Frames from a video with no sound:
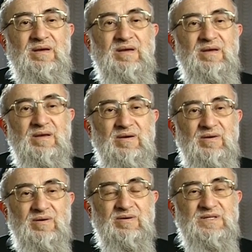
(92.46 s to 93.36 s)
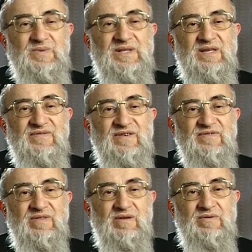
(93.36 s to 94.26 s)
Uh, August 25th,
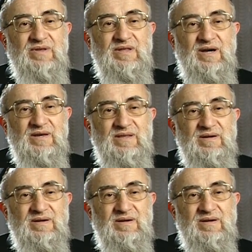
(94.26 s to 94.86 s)
39.